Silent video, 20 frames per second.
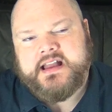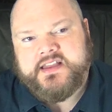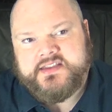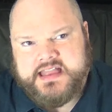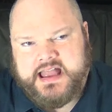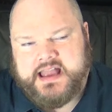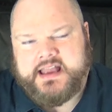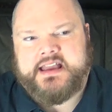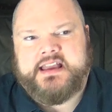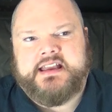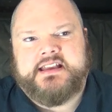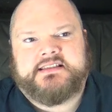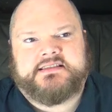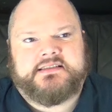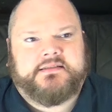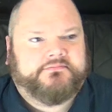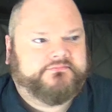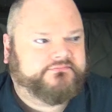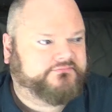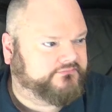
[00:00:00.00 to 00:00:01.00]
That
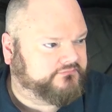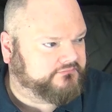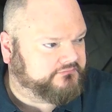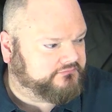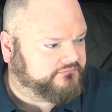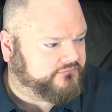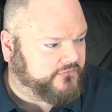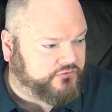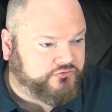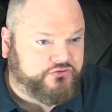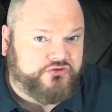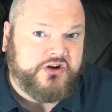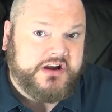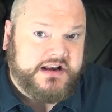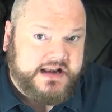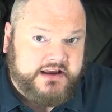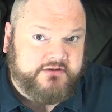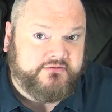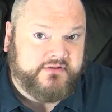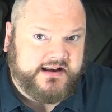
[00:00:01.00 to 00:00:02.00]
is
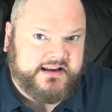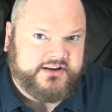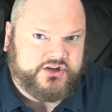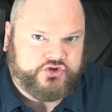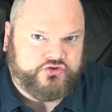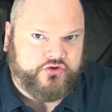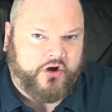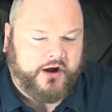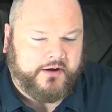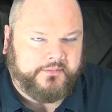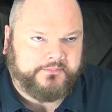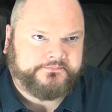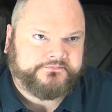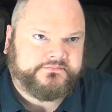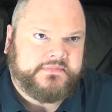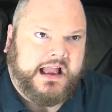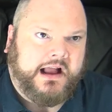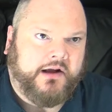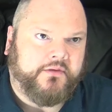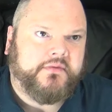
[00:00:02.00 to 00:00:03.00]
really, really strong.
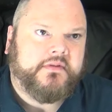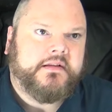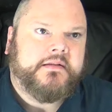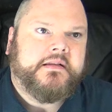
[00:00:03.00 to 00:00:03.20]
Now,